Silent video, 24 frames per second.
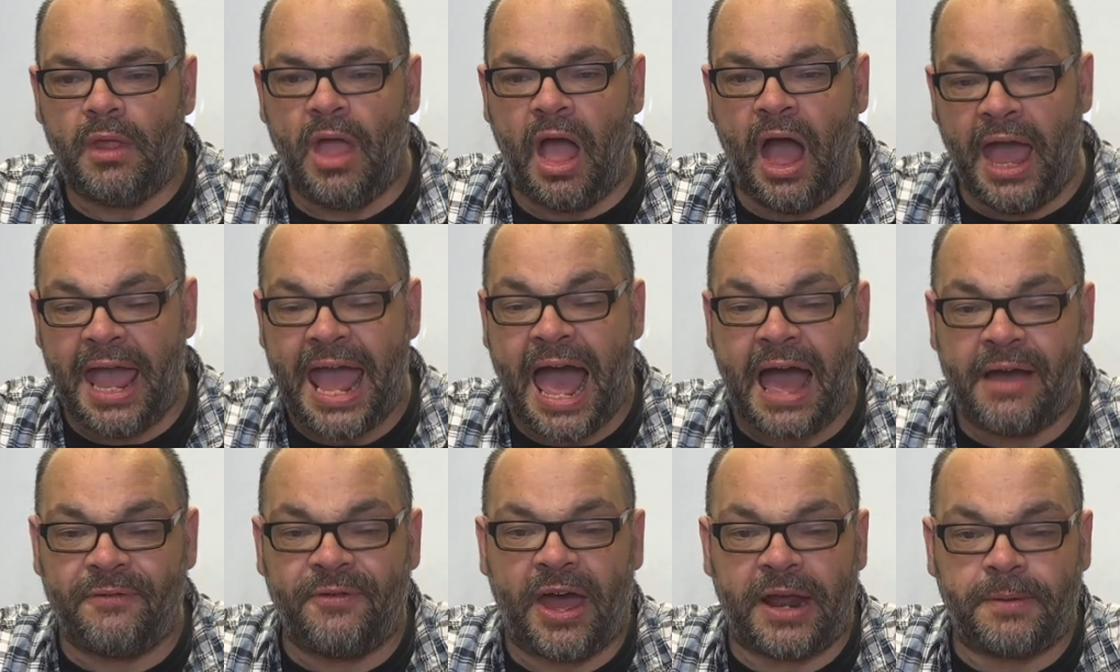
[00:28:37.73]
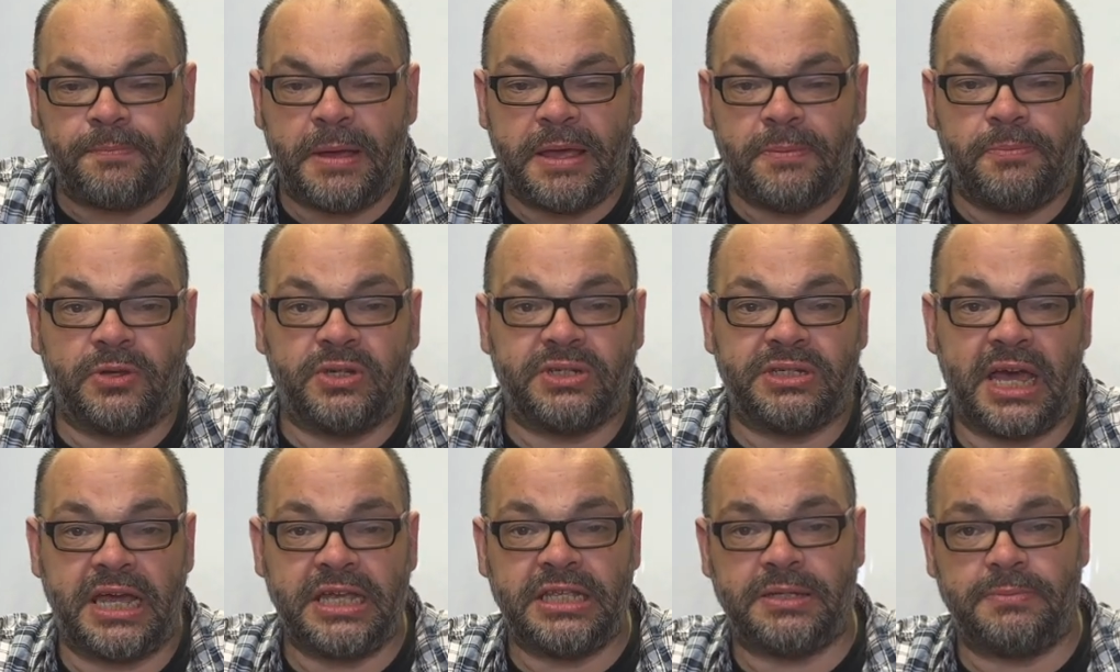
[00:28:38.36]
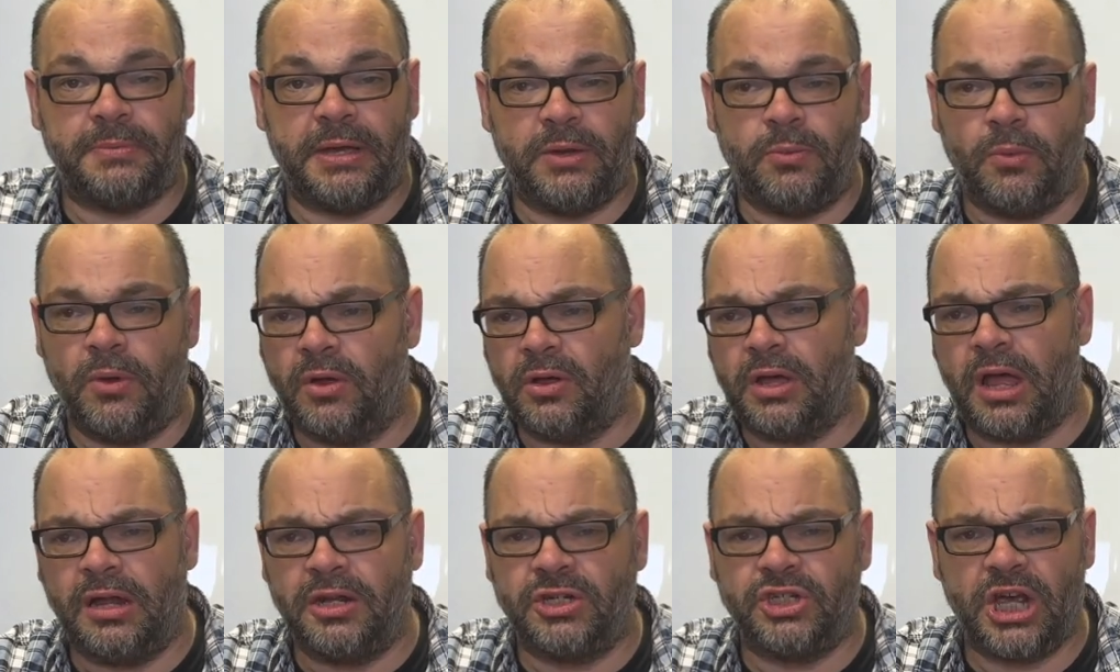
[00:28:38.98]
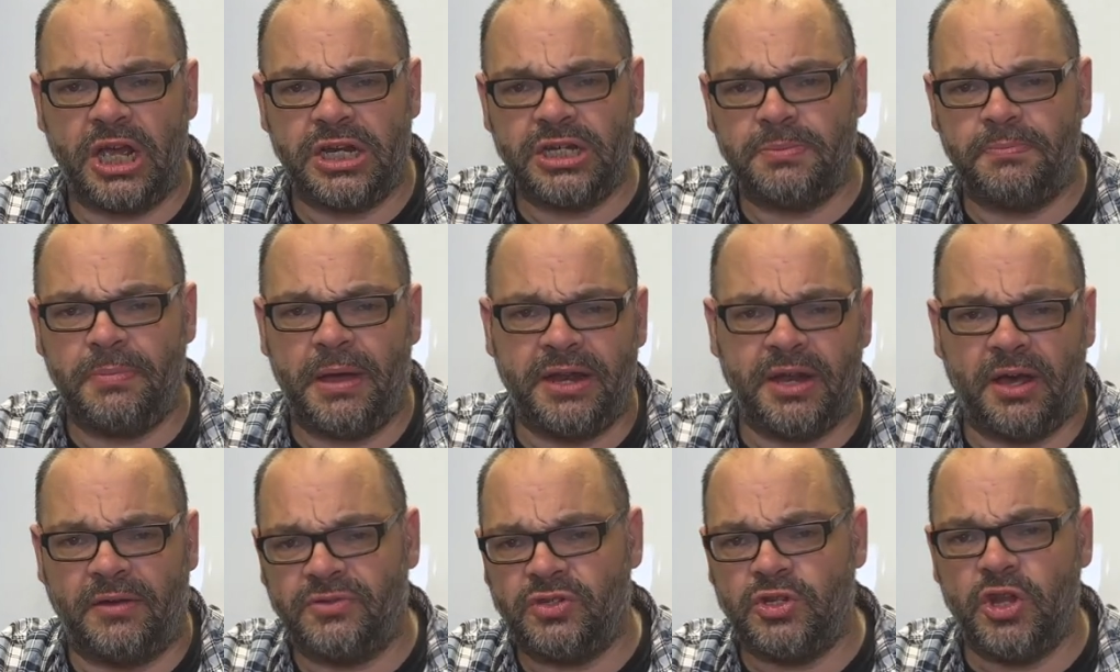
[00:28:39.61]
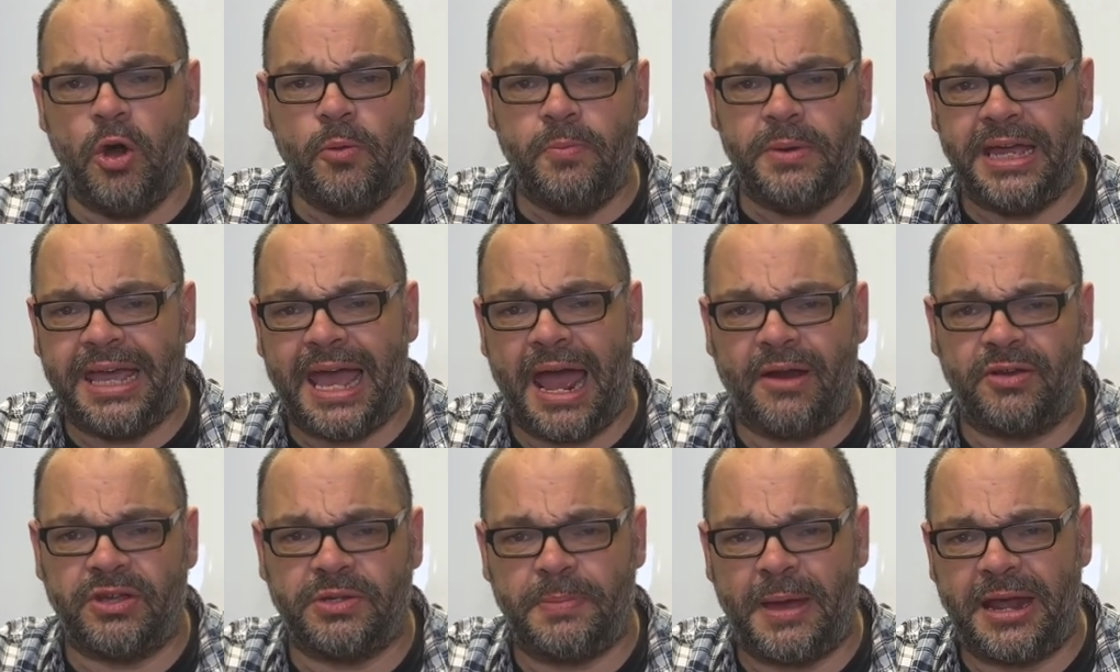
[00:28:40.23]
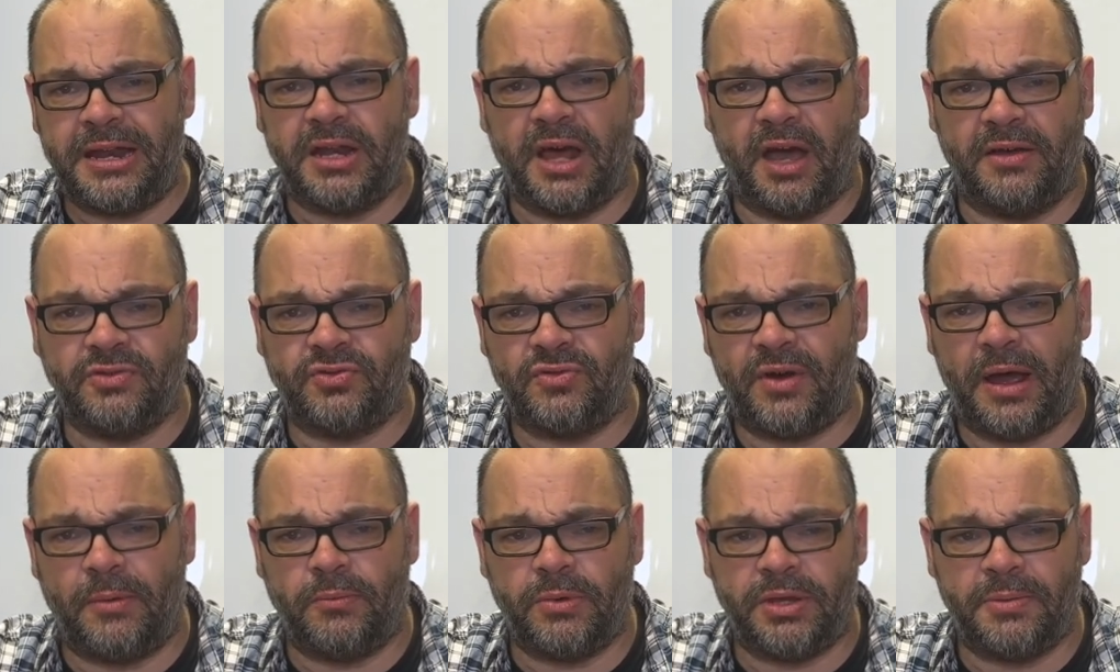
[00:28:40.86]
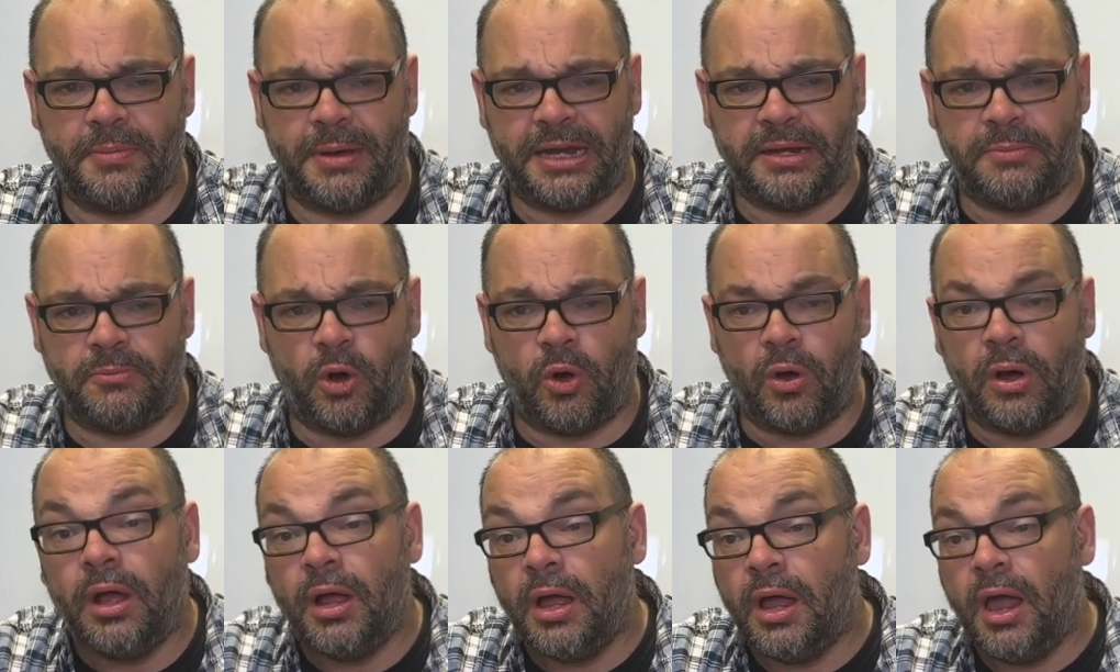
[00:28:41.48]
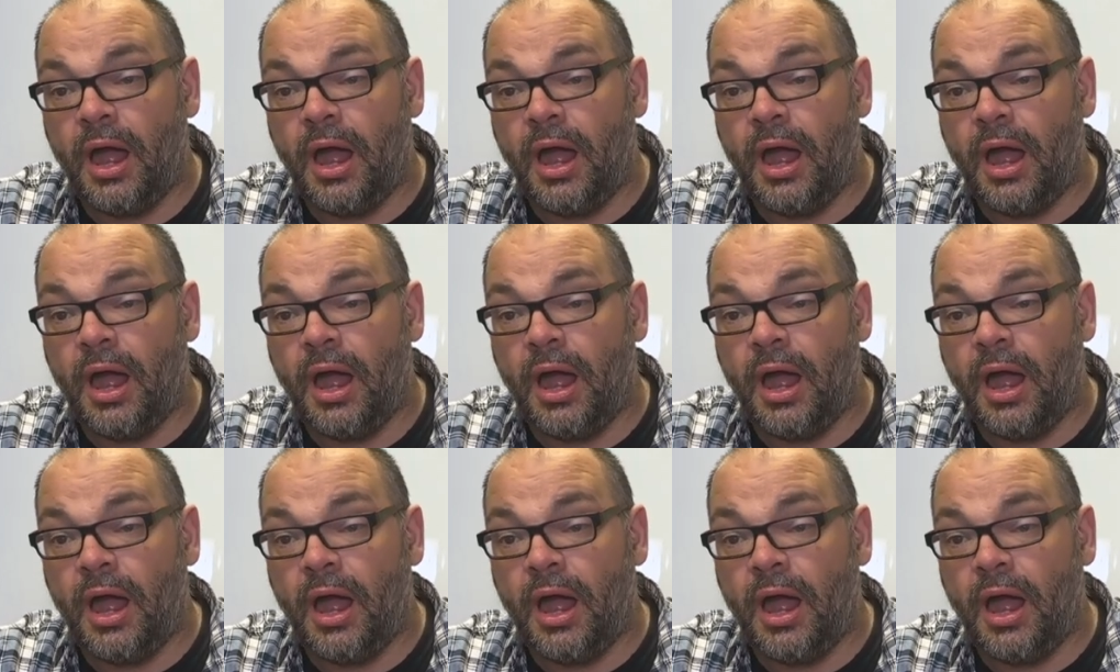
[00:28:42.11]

I have had people say to me, well, colour changing penknives, nobody carries penknives around with them anymore.